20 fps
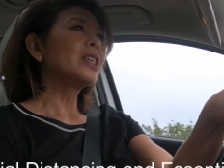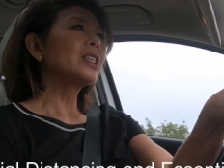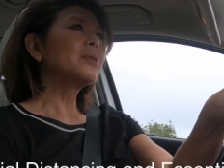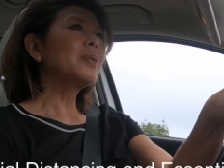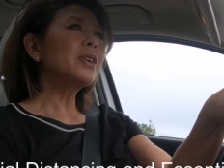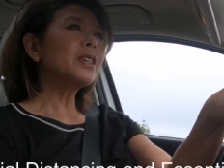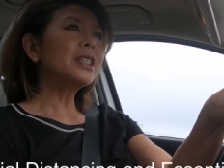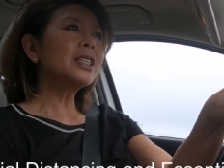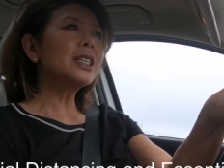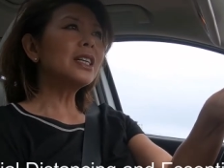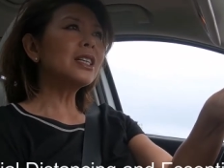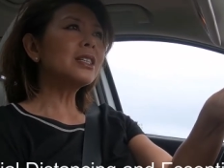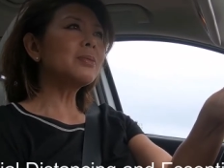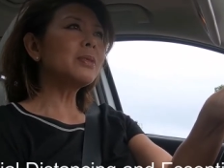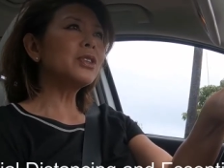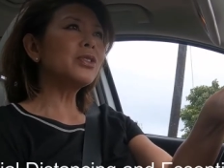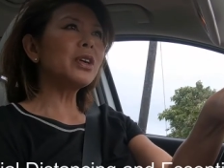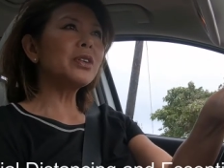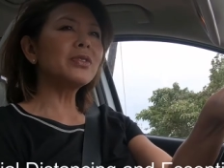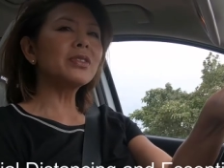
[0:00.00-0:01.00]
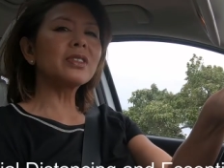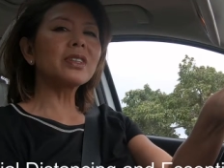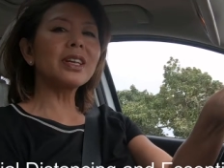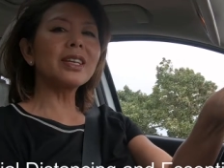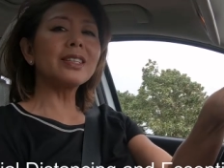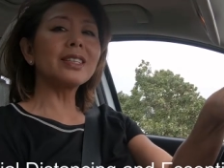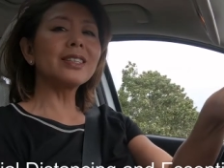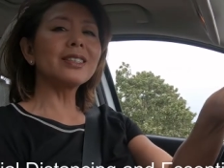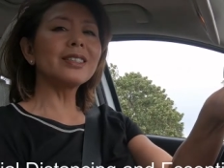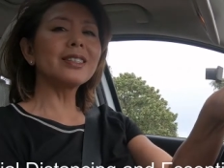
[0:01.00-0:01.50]
Especially because my driver's
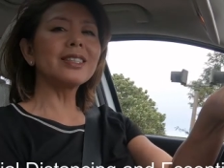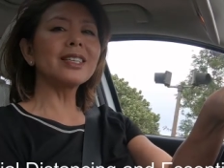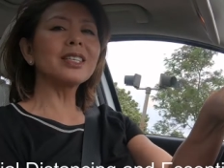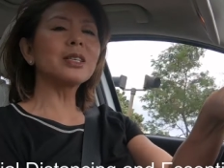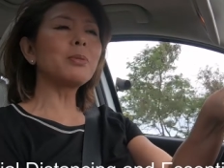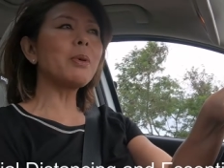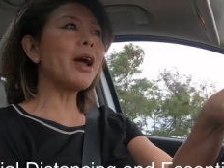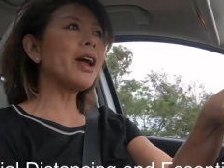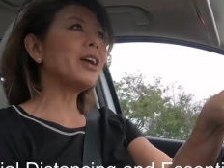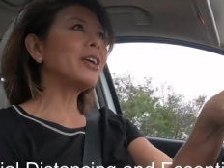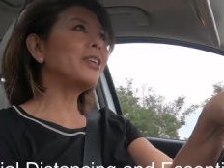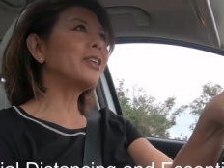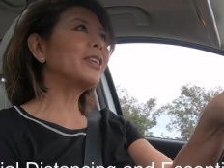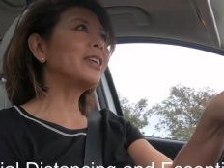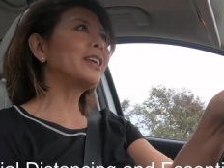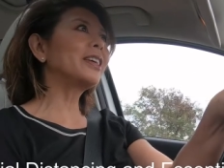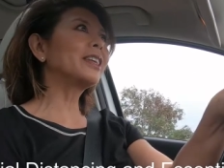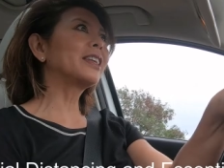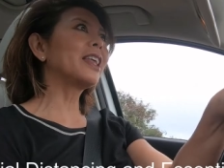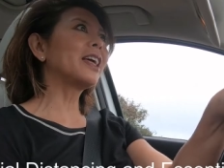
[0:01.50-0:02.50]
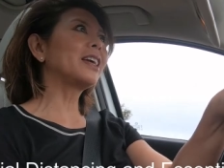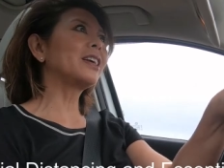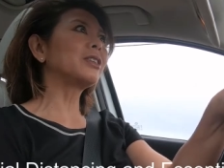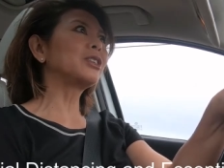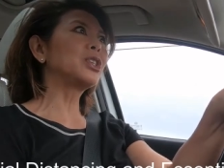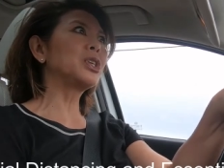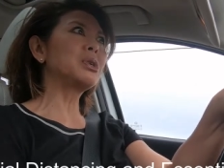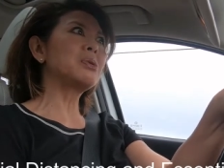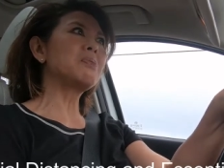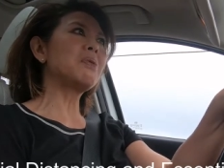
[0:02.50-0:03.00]
license is expiring in
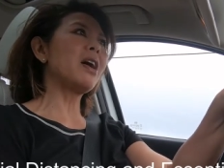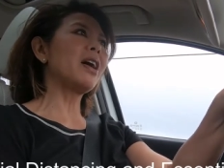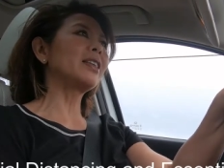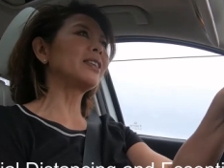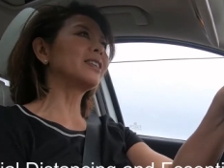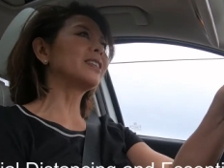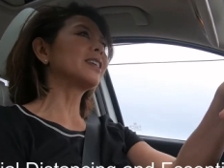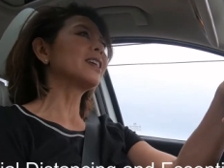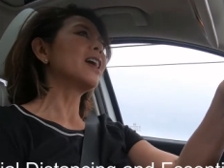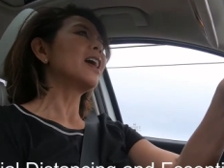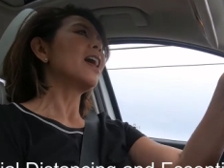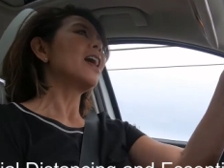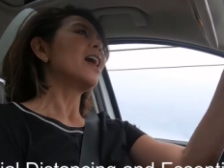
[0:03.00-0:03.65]
like 2 months.